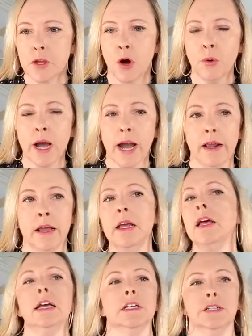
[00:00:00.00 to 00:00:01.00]
Okay,
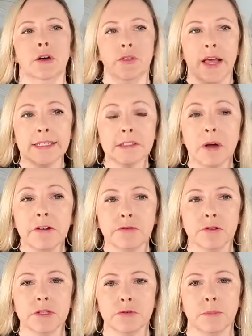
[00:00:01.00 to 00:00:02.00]
so that's my
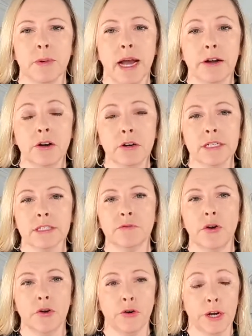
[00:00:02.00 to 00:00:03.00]
first reminder, is
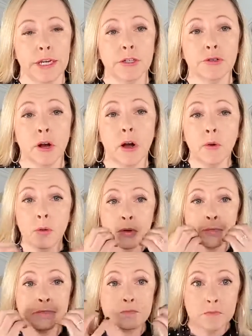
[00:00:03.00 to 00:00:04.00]
for your intro,
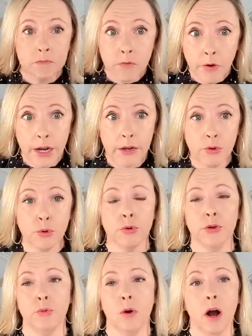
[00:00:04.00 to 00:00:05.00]
right? Who
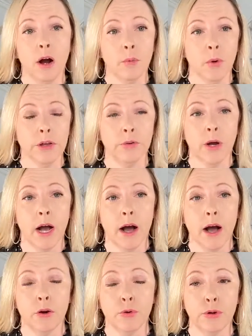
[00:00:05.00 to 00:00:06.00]
you are,
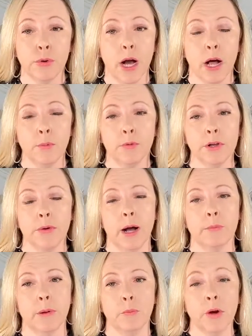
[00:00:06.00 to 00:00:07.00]
who you help, what you
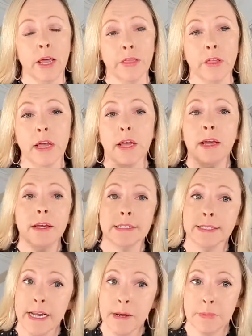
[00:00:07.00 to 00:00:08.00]
help them with,
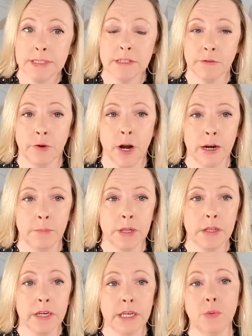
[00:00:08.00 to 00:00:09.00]
statements of
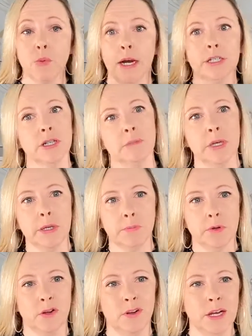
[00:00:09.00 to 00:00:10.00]
credibility. Why should
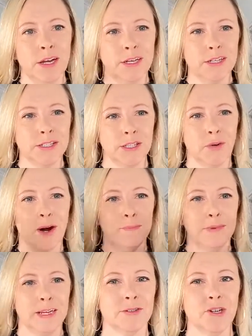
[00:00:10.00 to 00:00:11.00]
people show
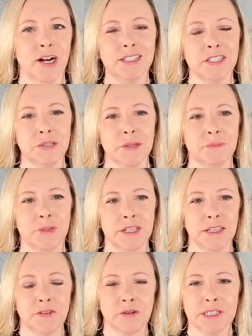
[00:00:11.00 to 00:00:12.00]
up trust you and
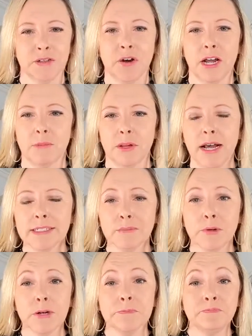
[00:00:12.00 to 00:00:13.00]
believe you as a credible
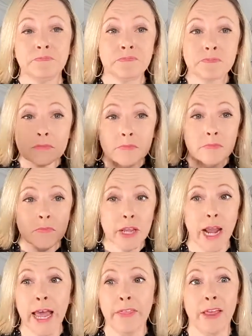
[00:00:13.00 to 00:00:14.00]
expert?
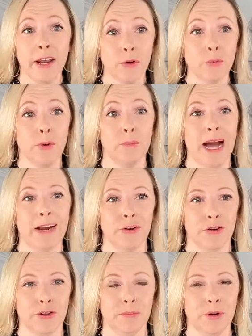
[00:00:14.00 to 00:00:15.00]
And then a
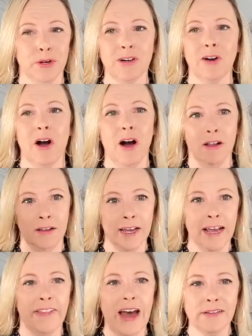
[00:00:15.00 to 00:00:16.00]
reminder to book a call,
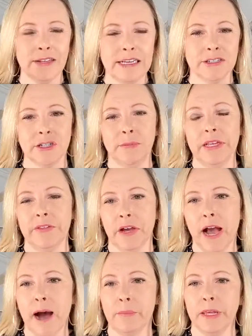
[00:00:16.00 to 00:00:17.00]
and that link should be in the
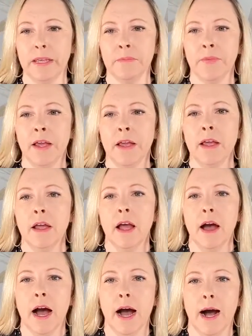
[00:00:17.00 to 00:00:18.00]
copy.
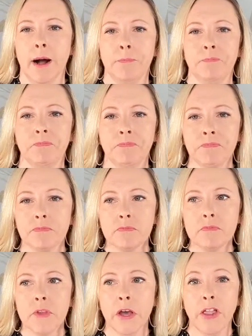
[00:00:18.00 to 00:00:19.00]

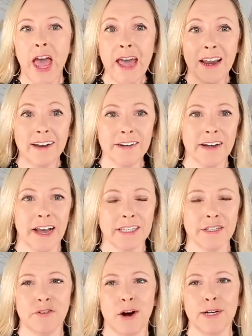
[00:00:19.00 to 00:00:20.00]
Then,
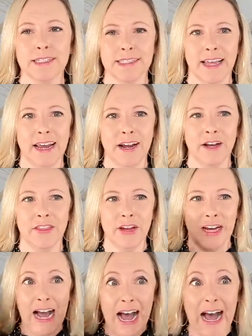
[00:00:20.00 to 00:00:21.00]
as far as like the
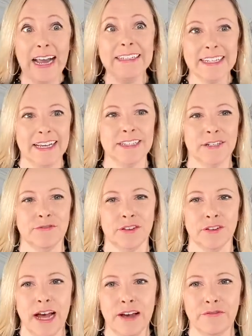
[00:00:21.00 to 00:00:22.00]
content of
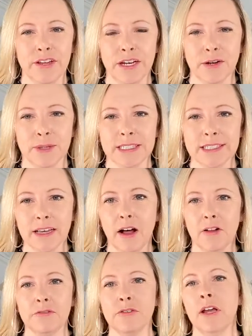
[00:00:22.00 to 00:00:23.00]
the live video
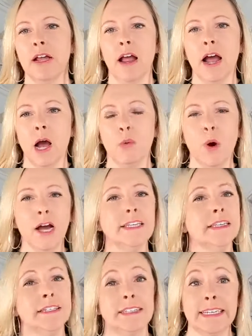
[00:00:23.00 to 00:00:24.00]
itself, I want
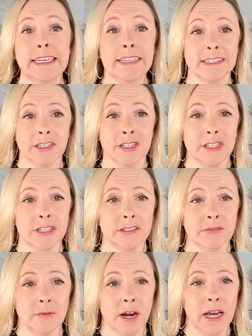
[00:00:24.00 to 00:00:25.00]
you to teach,
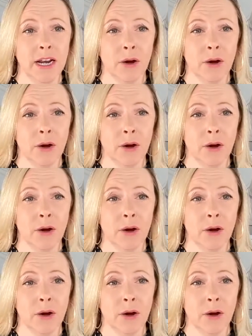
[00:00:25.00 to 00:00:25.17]
right?